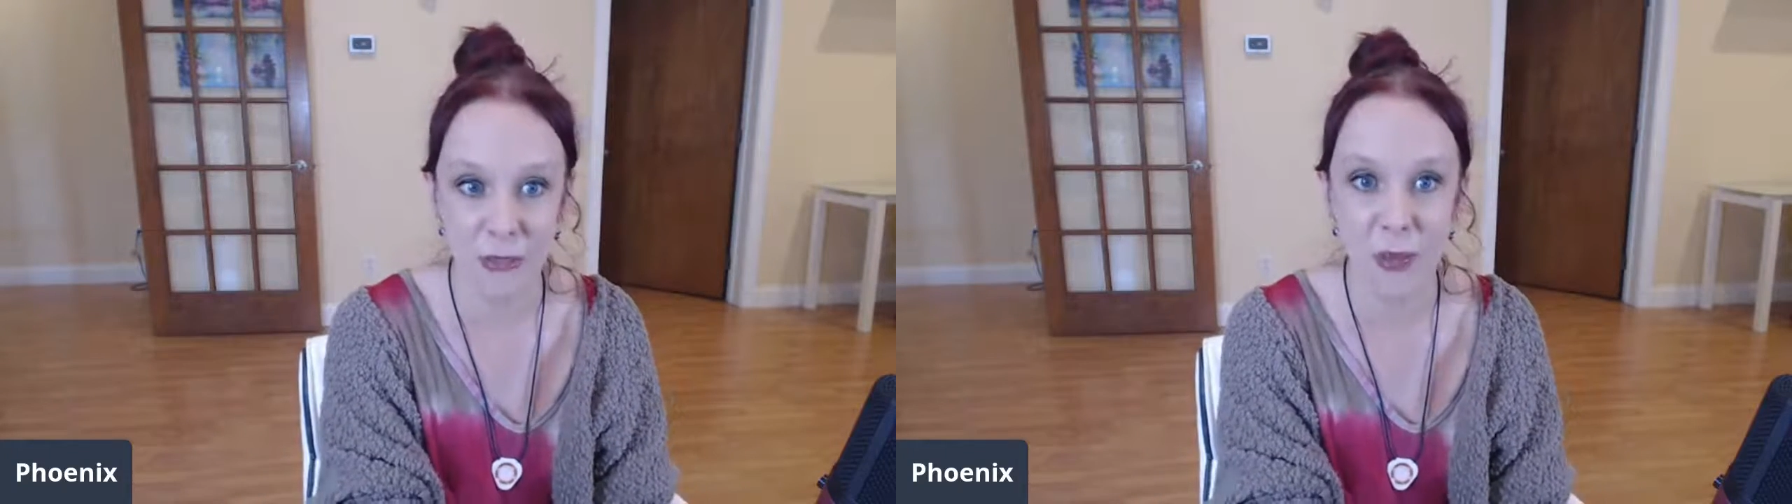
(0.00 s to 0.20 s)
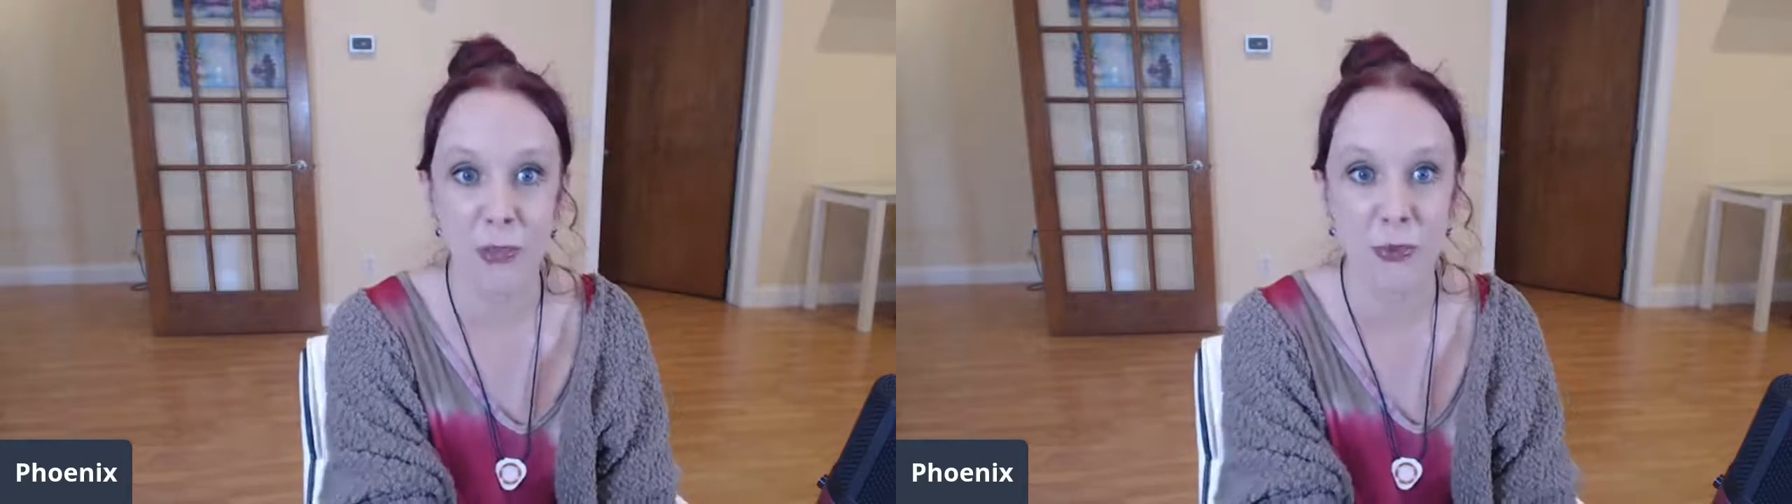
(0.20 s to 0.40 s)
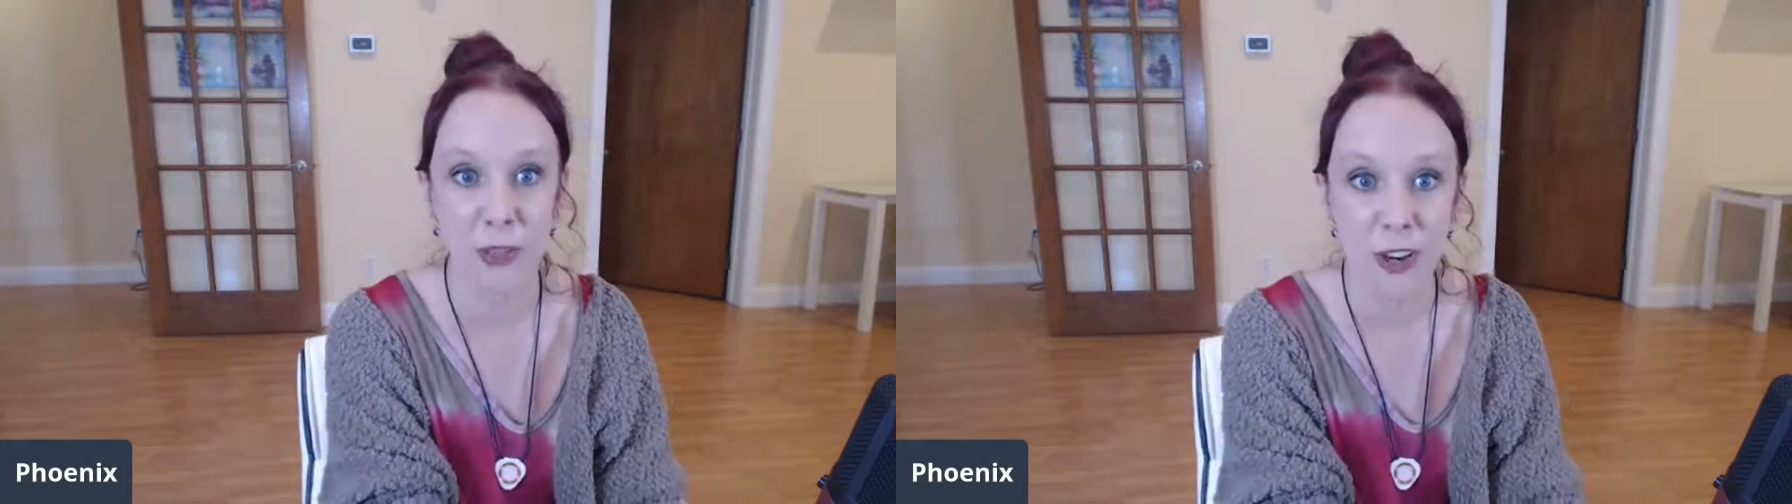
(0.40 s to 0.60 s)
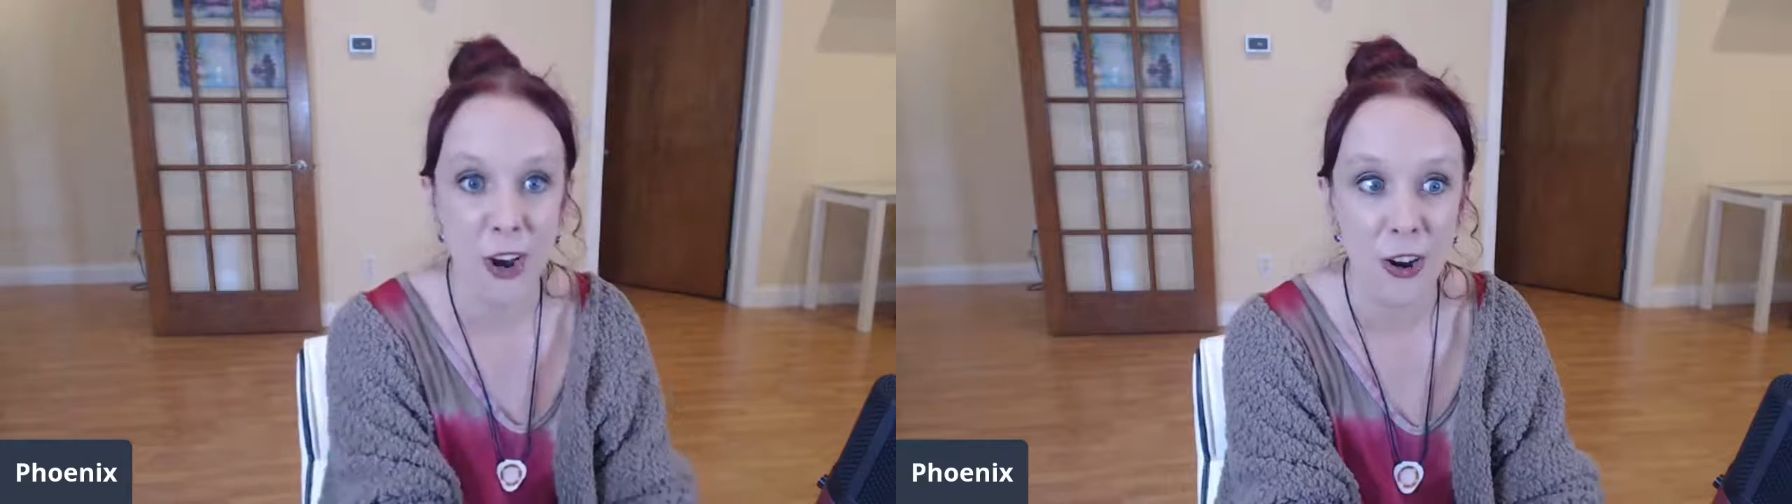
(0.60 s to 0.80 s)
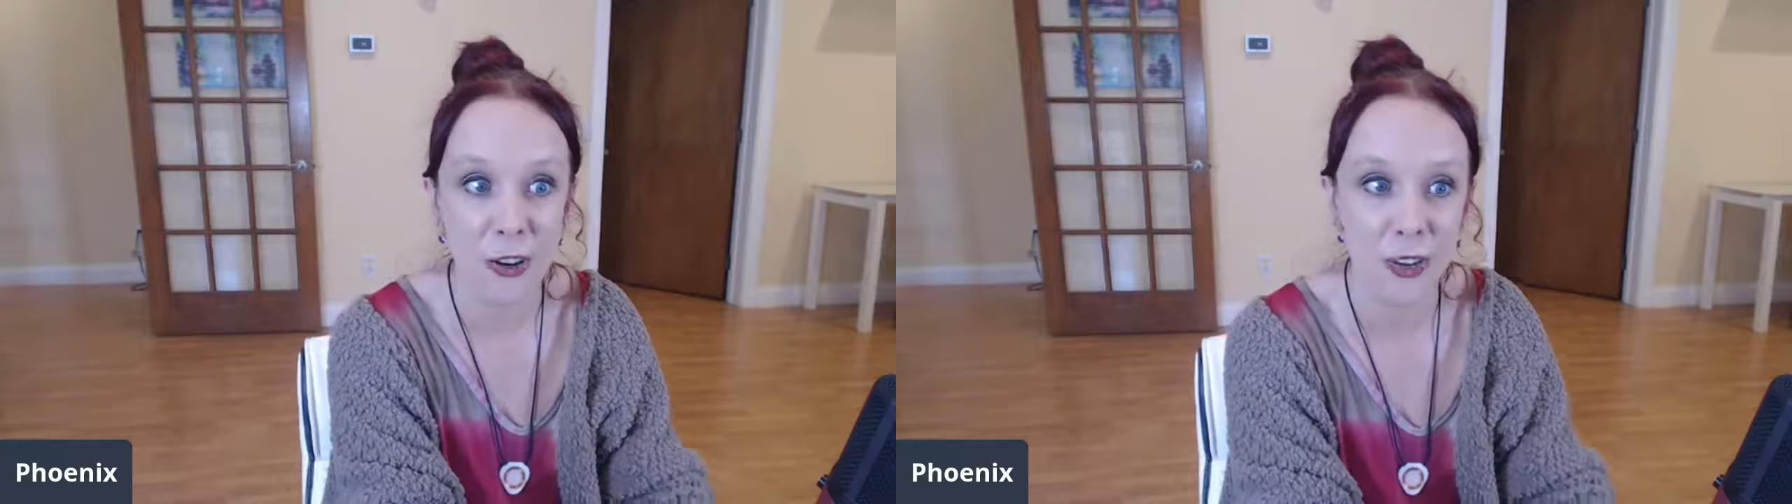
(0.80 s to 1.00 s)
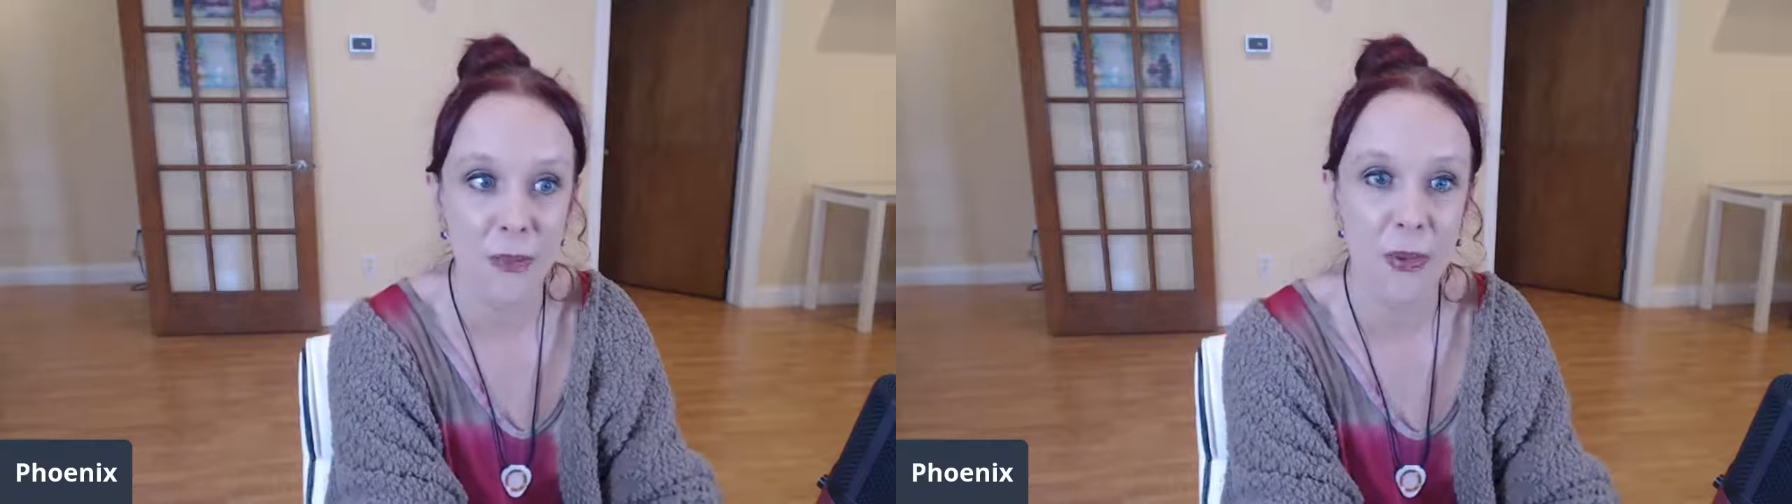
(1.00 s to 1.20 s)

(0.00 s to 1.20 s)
that people would know and